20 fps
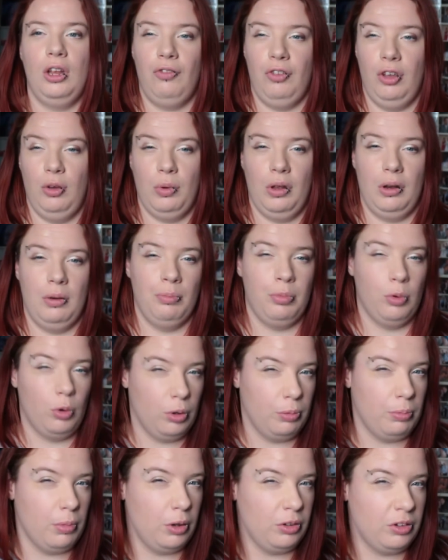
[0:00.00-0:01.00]
if you went and
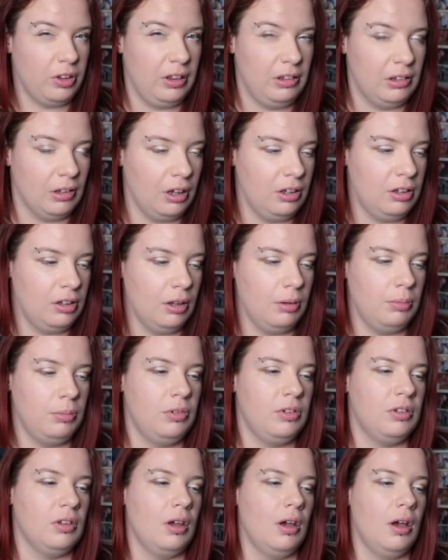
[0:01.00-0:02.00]
bought most of these
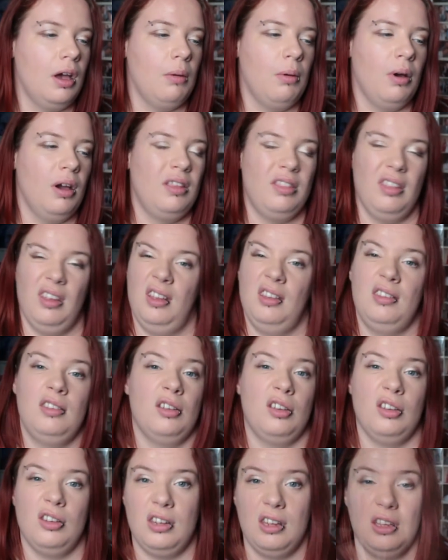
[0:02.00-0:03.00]
items, I think it's
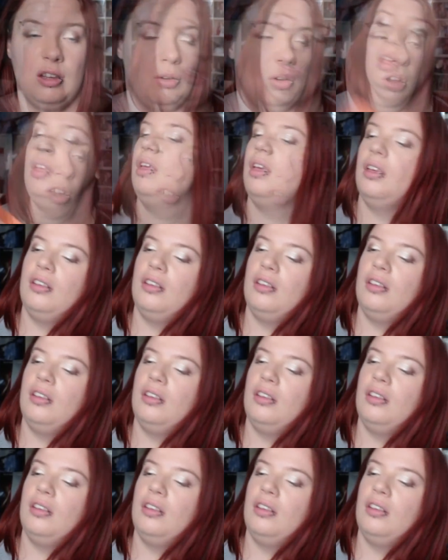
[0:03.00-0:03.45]
a good deal.